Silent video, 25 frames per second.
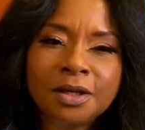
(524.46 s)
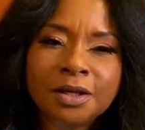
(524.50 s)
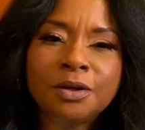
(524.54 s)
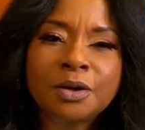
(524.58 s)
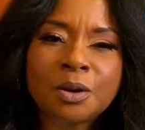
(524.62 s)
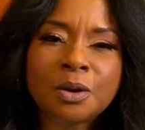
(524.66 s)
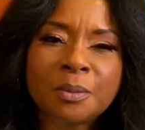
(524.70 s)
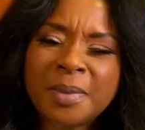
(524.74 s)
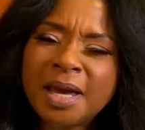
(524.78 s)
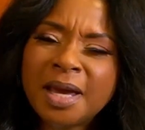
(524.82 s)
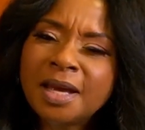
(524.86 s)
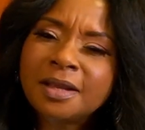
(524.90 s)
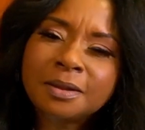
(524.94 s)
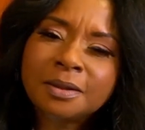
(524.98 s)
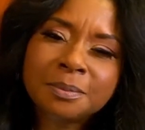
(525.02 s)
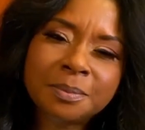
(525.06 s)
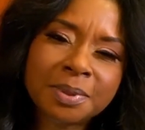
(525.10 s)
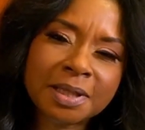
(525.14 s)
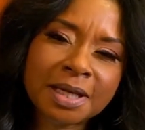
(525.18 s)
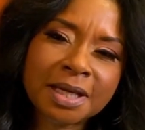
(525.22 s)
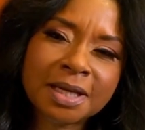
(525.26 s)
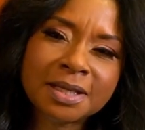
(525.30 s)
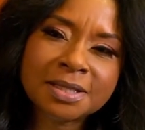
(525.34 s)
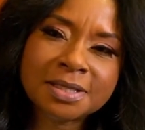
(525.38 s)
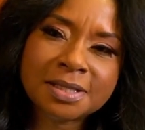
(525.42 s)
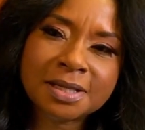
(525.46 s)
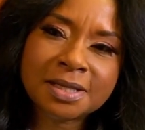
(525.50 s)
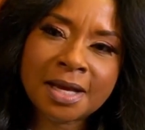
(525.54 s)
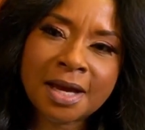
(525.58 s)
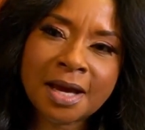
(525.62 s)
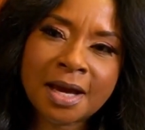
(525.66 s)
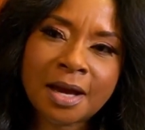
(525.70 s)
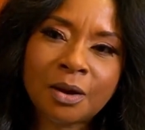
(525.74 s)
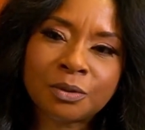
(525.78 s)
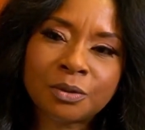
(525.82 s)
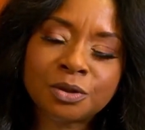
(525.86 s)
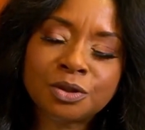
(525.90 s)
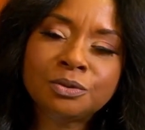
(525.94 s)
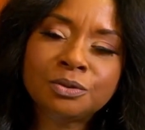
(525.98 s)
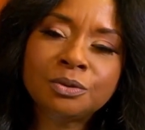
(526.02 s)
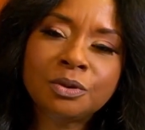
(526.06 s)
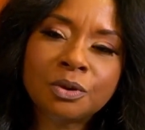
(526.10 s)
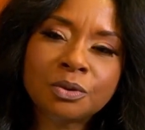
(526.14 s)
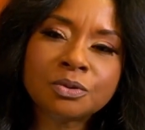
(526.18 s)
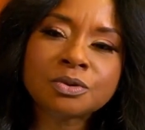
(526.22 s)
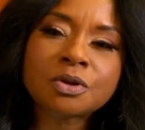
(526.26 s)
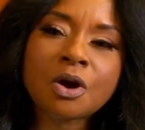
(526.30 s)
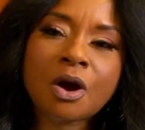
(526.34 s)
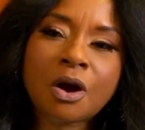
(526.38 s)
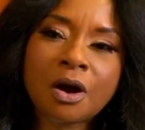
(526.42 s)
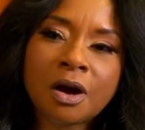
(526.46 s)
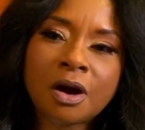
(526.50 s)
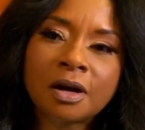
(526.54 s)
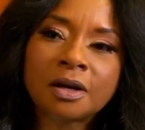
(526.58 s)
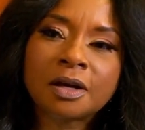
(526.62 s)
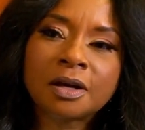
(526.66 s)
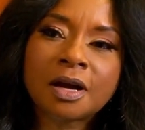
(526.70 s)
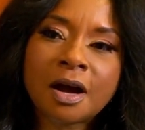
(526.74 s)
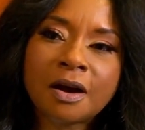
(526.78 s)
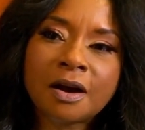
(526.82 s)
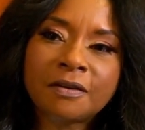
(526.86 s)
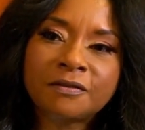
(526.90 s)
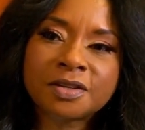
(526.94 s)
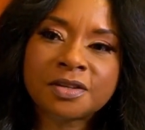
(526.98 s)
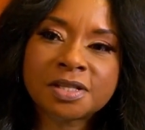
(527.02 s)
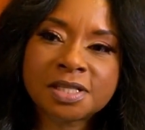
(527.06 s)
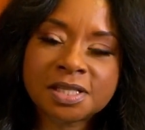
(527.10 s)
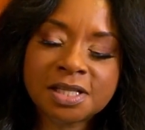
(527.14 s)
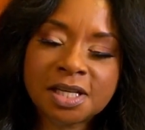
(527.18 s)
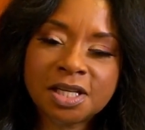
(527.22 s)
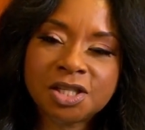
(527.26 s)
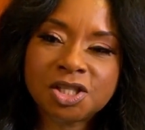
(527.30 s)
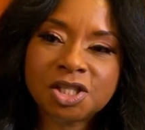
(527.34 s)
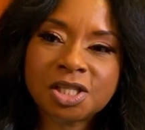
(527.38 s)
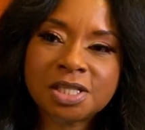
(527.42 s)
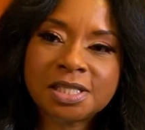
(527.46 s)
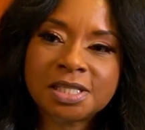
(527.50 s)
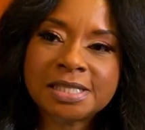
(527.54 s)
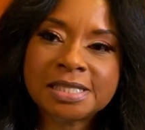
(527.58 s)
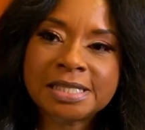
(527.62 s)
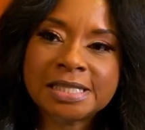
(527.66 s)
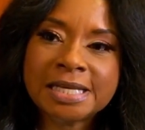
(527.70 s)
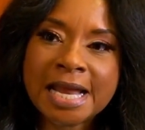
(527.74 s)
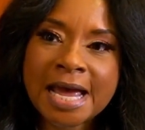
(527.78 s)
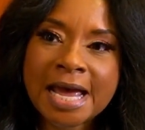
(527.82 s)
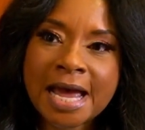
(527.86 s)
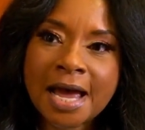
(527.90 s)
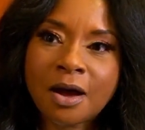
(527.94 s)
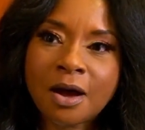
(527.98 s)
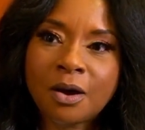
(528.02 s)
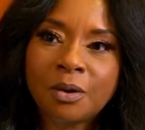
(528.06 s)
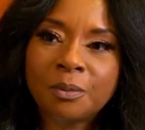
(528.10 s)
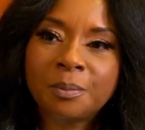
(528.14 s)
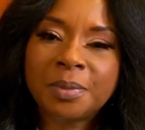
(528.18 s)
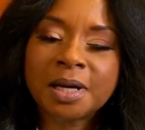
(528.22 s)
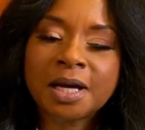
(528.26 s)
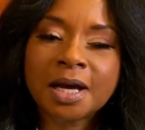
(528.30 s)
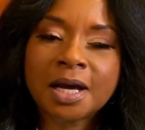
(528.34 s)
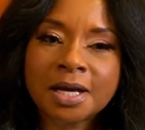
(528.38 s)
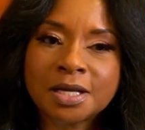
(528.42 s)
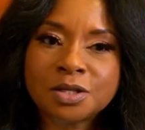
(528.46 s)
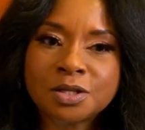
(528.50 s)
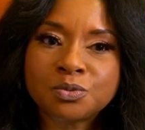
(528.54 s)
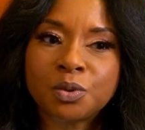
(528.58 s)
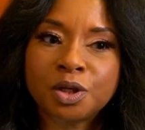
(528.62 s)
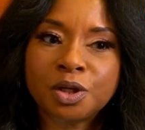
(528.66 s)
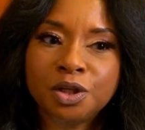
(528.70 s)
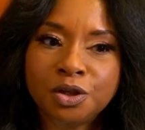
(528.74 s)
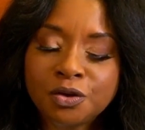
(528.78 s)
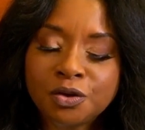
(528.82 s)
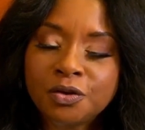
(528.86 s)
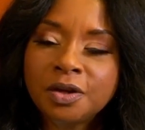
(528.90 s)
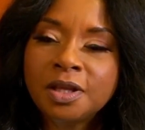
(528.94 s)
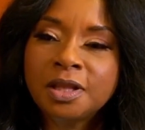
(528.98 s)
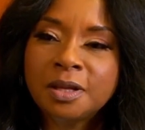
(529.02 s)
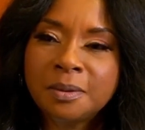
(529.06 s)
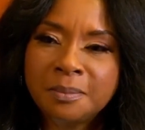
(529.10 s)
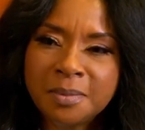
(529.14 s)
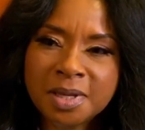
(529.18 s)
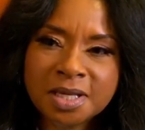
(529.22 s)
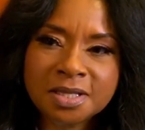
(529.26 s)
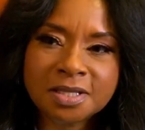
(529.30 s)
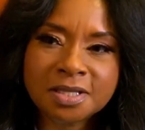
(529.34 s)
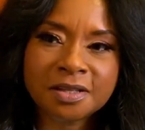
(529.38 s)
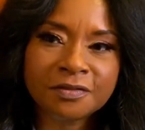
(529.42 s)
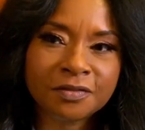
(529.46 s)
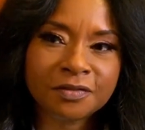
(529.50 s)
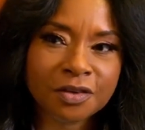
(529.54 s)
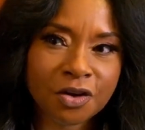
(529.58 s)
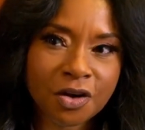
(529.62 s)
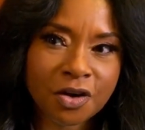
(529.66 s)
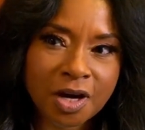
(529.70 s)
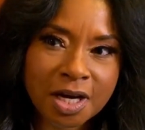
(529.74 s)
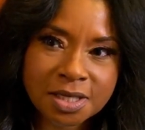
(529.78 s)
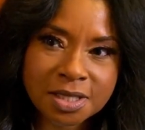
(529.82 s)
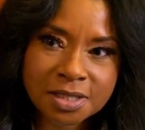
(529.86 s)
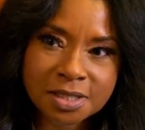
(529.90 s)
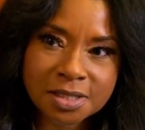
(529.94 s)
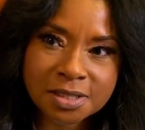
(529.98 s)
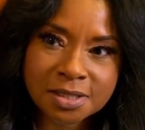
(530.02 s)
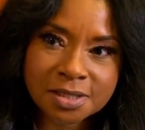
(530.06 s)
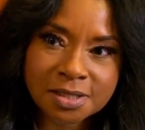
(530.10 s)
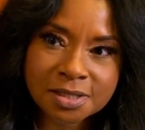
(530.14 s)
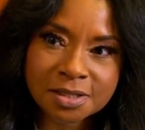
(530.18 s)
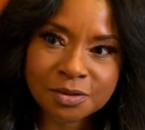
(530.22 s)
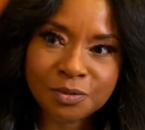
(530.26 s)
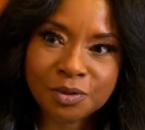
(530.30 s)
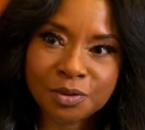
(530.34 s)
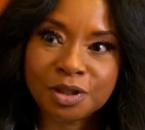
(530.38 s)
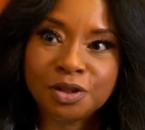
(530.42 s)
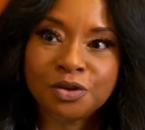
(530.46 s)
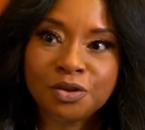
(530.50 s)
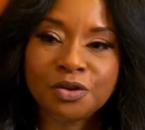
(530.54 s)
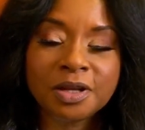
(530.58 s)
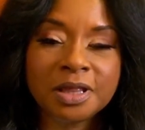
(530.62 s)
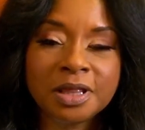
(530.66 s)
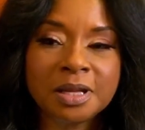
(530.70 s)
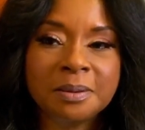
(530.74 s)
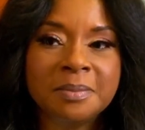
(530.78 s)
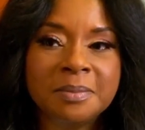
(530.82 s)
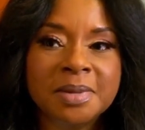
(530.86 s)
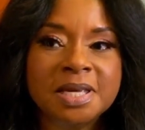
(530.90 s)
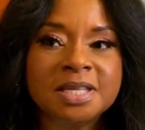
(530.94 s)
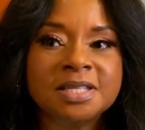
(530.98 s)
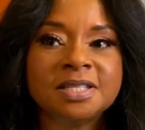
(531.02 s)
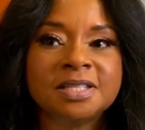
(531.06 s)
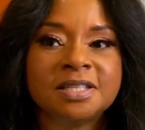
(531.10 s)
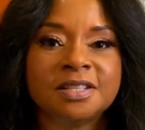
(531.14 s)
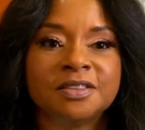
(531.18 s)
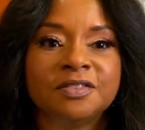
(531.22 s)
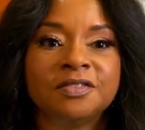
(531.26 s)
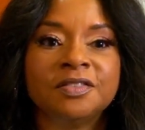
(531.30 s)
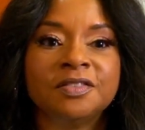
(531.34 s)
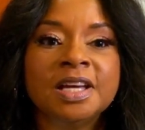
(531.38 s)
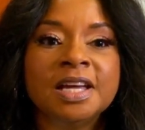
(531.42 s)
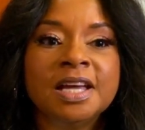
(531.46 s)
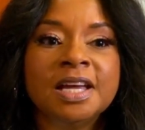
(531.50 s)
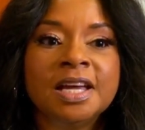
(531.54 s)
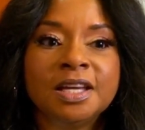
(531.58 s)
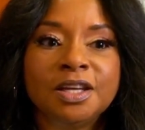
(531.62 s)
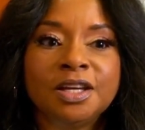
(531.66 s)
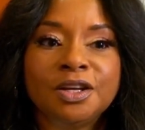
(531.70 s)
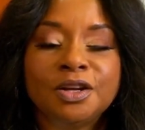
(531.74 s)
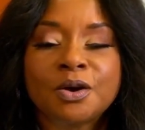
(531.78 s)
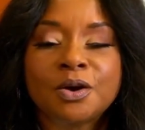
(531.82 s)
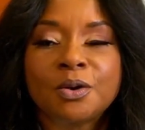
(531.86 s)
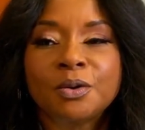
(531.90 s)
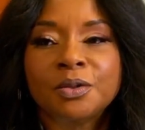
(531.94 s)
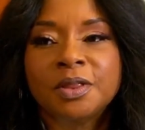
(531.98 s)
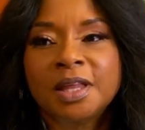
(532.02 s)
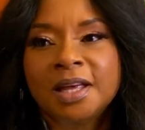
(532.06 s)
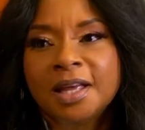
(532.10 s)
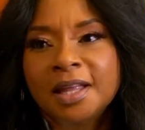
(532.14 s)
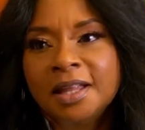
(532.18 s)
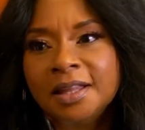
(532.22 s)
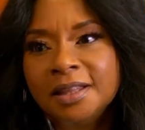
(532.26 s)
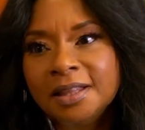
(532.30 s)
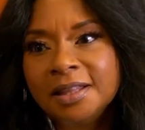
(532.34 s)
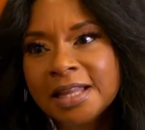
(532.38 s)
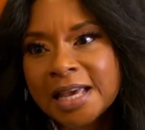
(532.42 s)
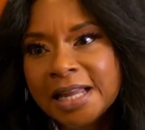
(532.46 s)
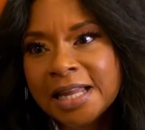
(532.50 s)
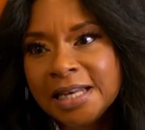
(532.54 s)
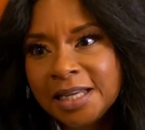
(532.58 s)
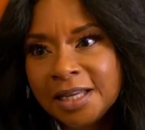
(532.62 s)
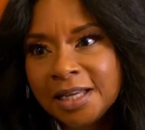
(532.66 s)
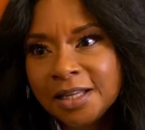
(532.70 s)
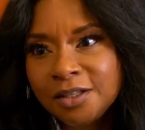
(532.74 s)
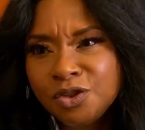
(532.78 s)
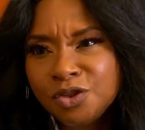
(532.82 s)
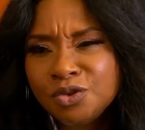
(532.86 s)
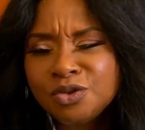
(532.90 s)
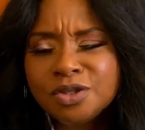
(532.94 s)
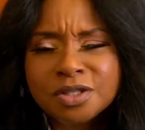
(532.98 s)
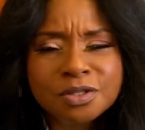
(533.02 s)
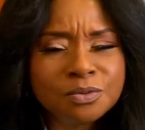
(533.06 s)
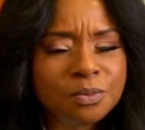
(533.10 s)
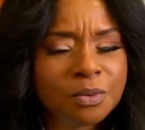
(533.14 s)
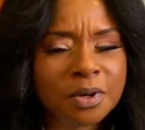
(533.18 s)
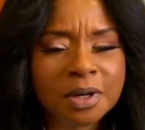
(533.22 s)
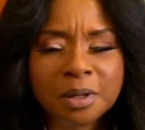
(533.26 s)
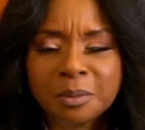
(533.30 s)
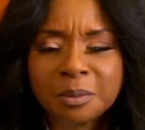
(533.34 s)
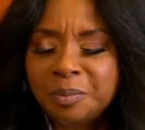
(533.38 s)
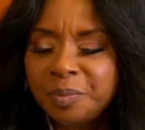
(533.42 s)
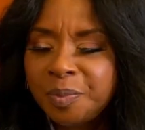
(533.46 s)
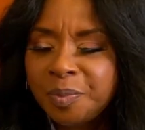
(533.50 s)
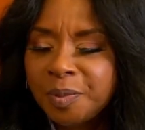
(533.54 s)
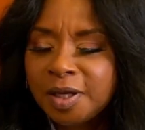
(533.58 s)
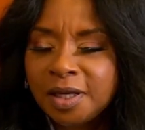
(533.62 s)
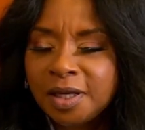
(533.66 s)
make the plans now. Do those hard conversations now. Because when you're in the midst of a crisis, when you're in the midst of, that end, you just want to